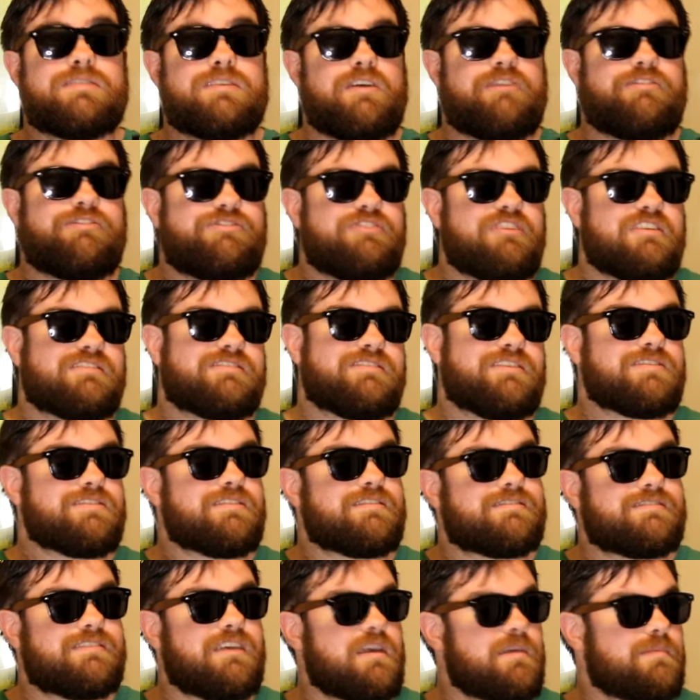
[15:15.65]
that fits on the
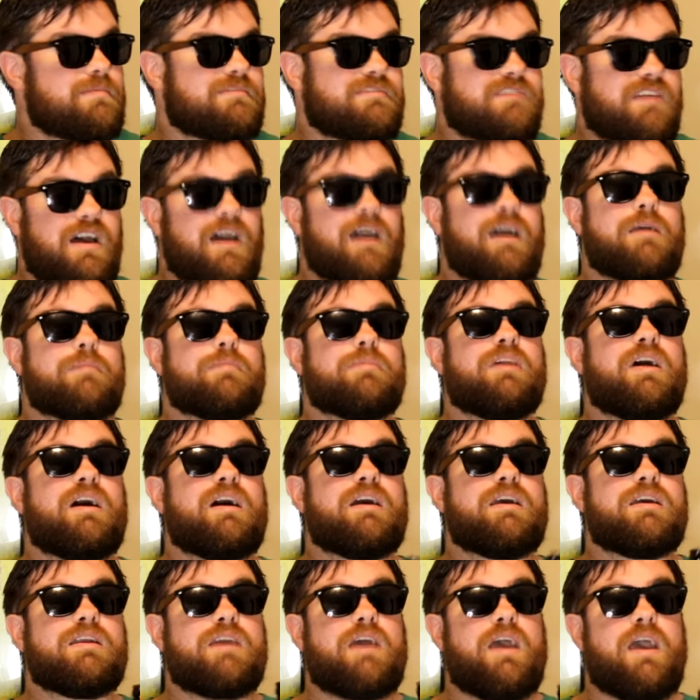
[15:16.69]
same
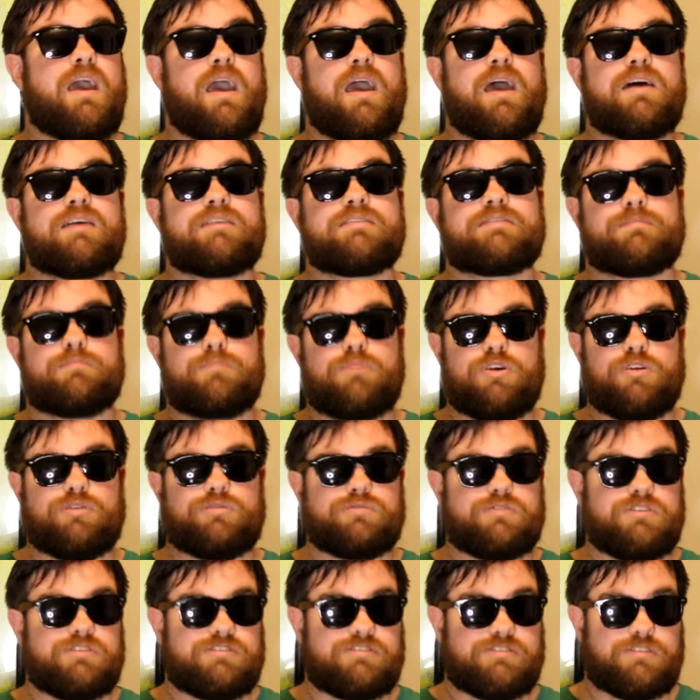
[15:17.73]
timeline as
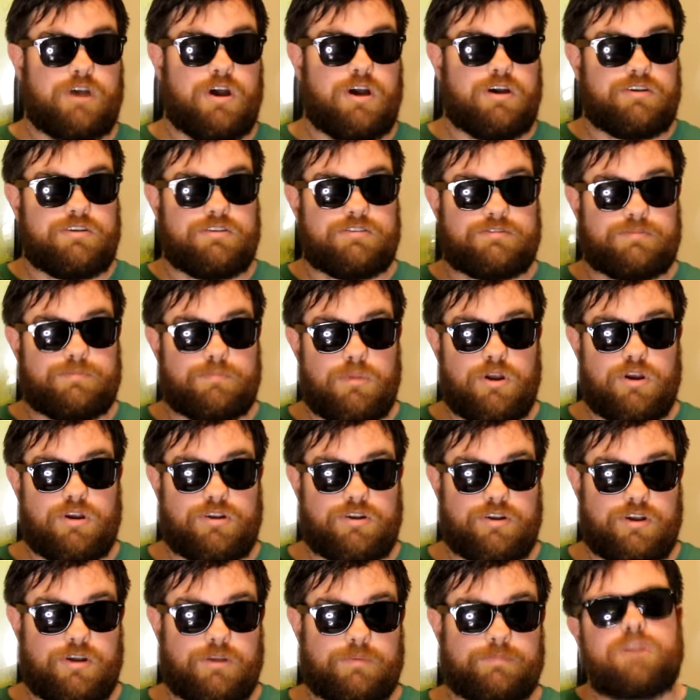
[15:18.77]
Mildred's daughter's
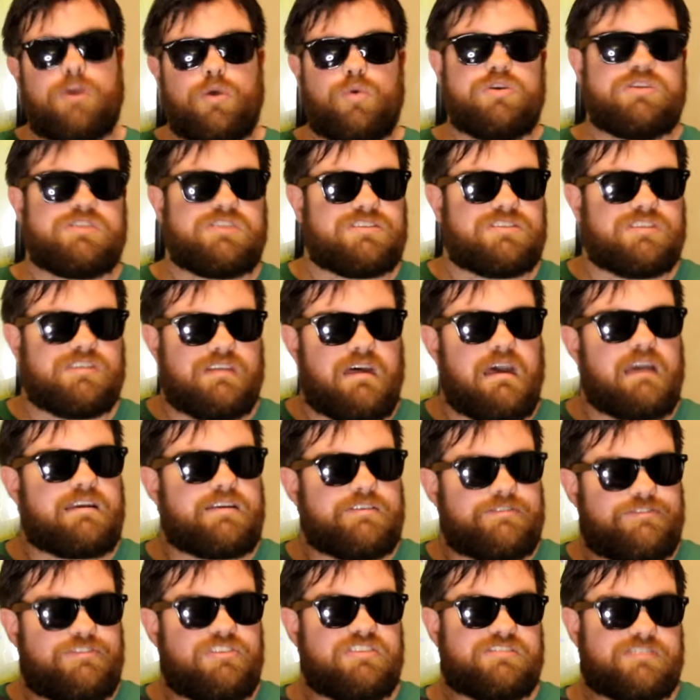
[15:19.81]
murder. Knowing that the lack
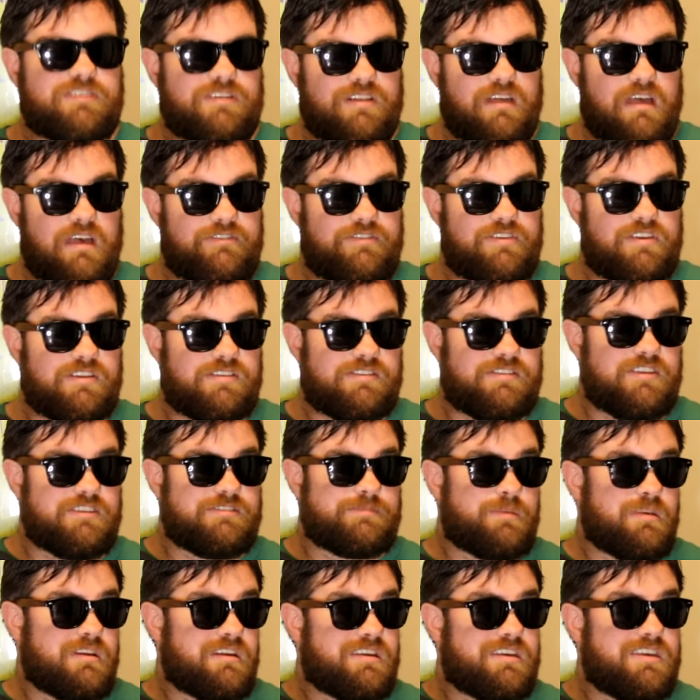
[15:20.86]
of physical evidence has
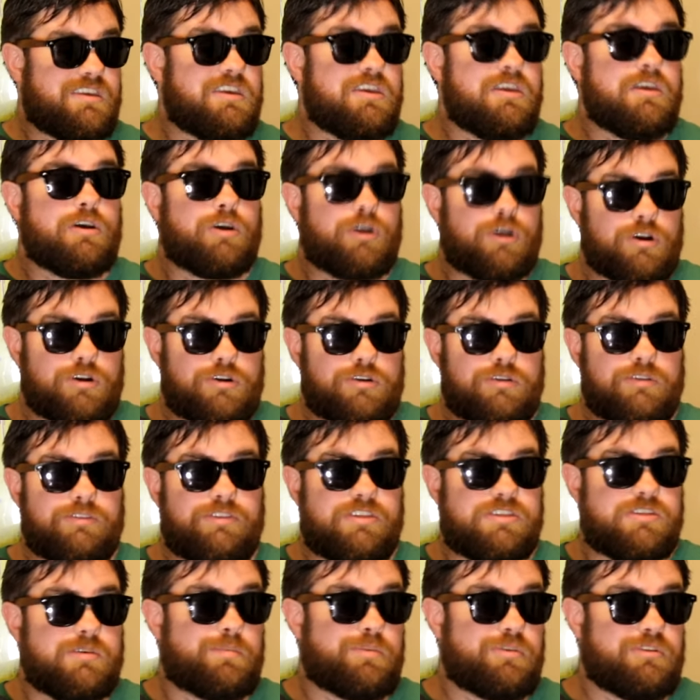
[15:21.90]
been a key hurdle
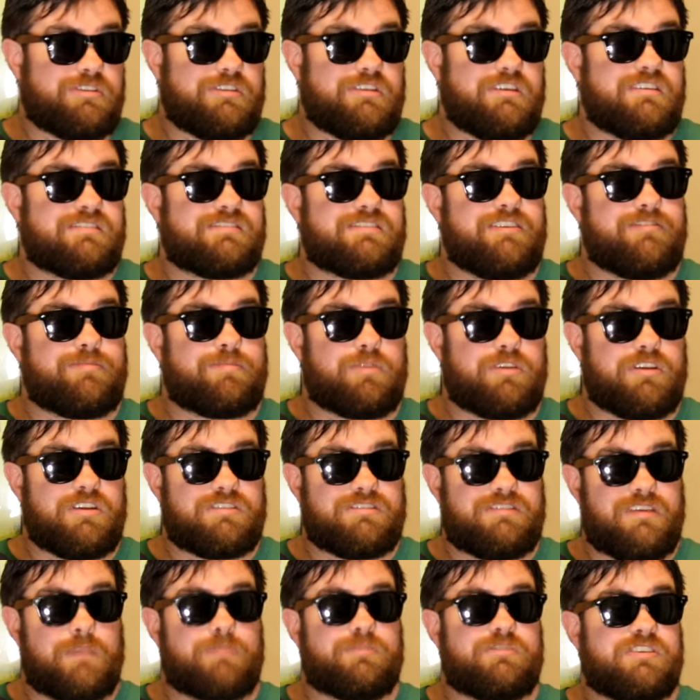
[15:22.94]
that the police have been
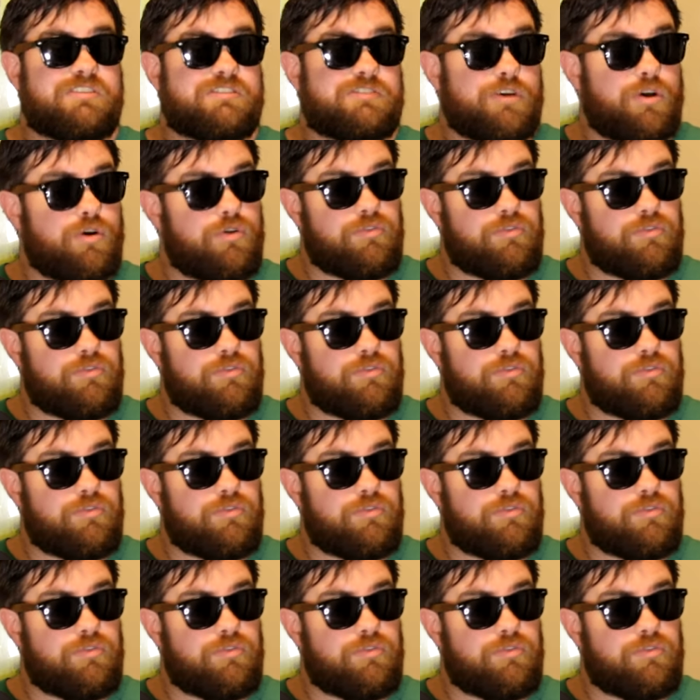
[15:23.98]
attempting to